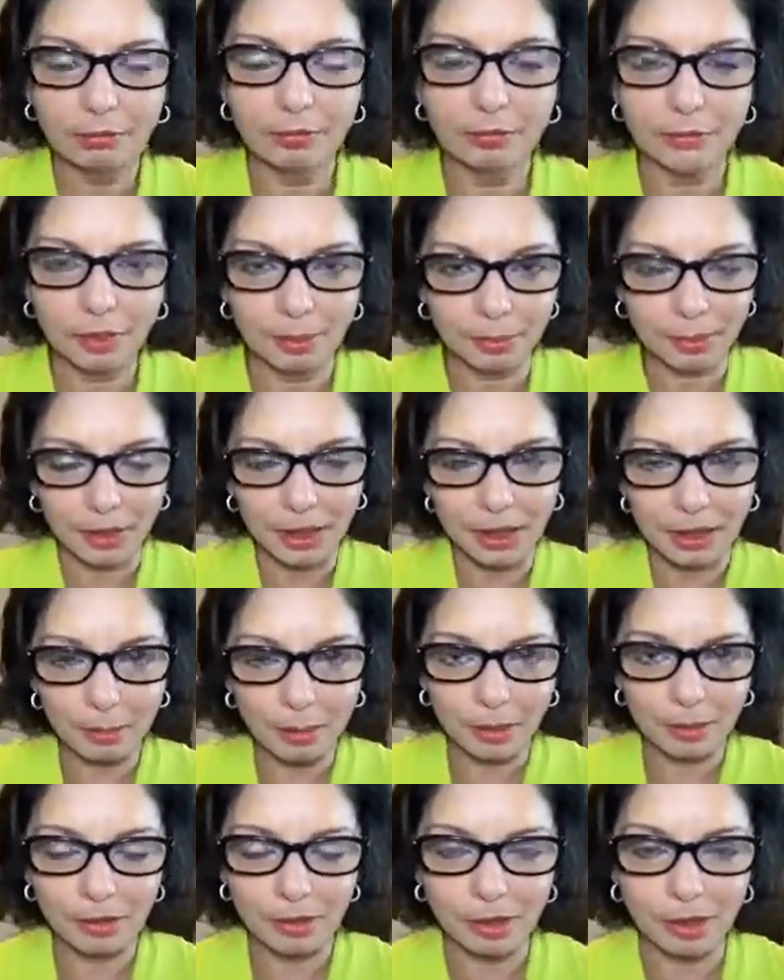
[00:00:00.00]
complain
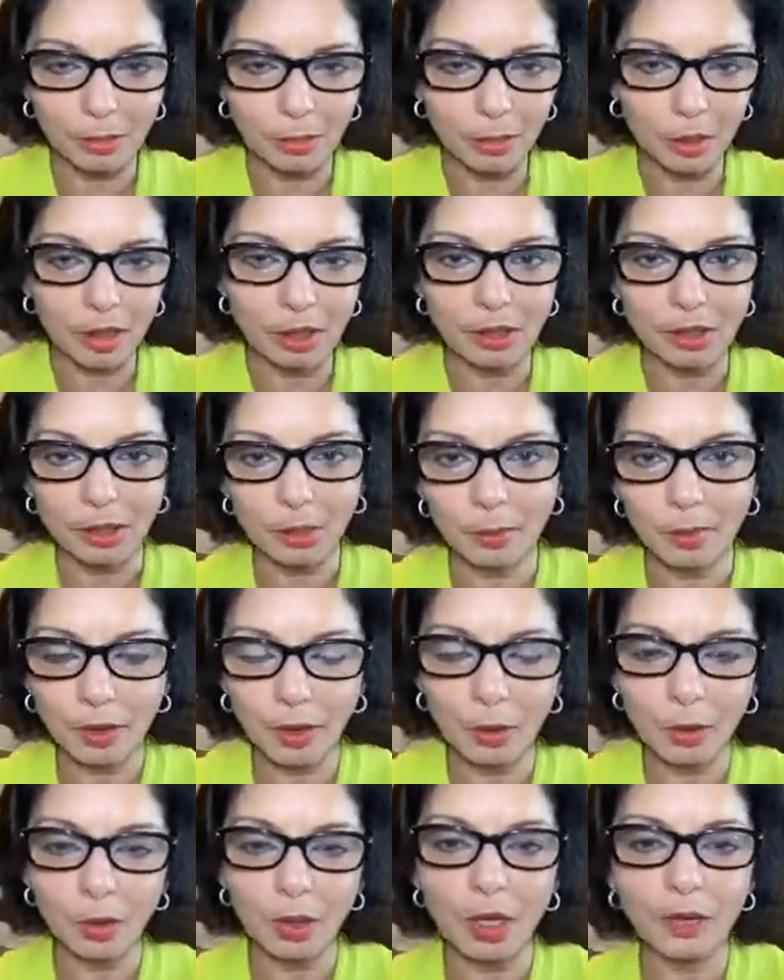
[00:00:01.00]
about someone,
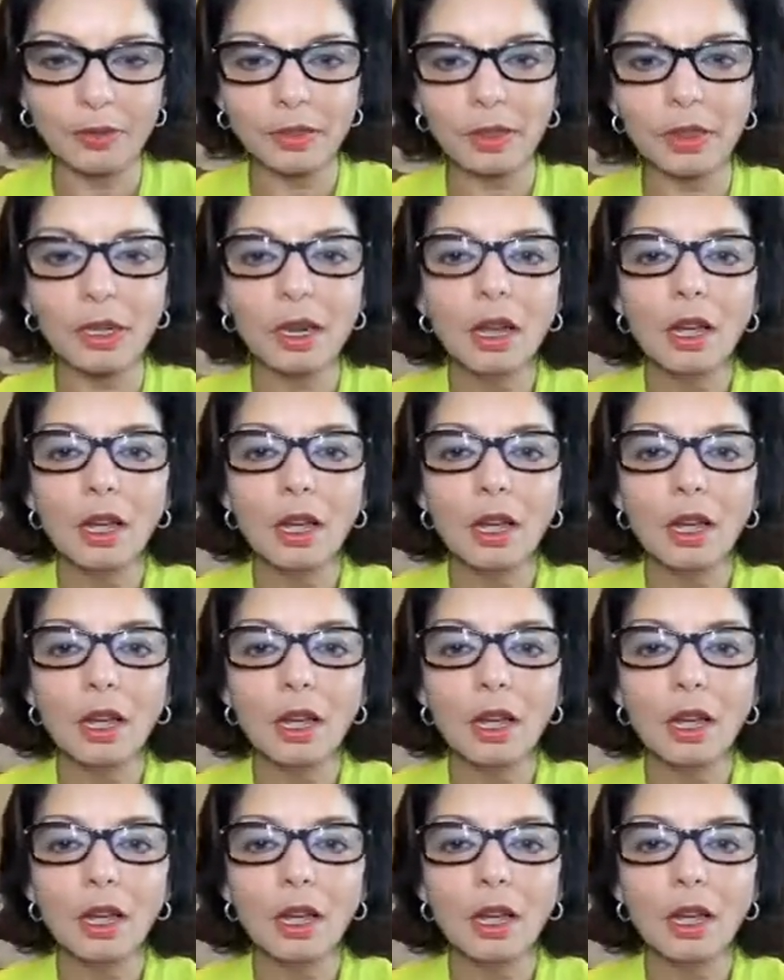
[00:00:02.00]
something, whatever,